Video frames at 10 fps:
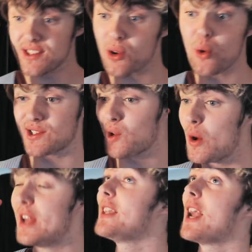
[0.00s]
There's also
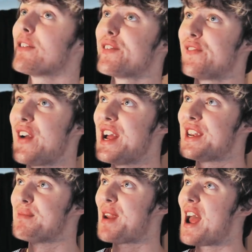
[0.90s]
another
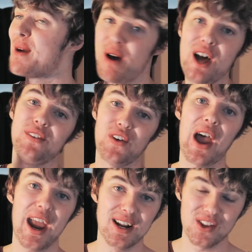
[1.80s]
fandom name for
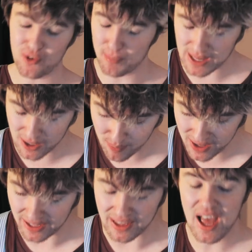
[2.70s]
haters for
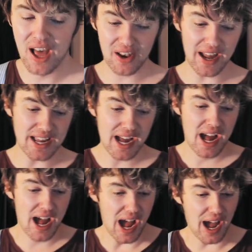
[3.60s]
Blackpink. Like,
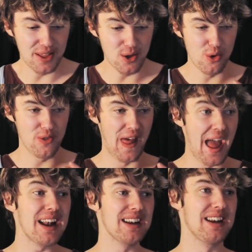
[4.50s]
are you
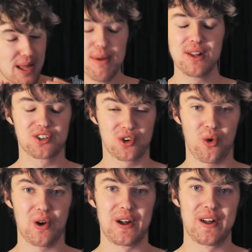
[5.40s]
that
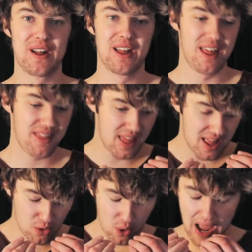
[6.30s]
immature
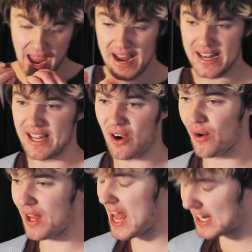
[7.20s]
that you're hating
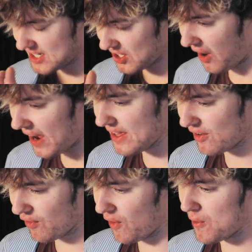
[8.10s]
on an entire
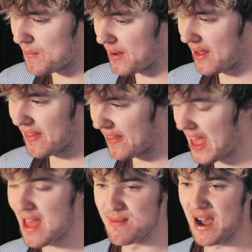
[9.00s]
group
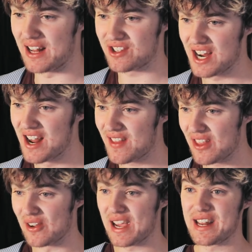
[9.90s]
that much
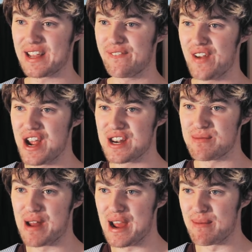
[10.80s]
that you're getting a
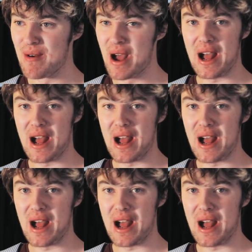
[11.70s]
fandom name?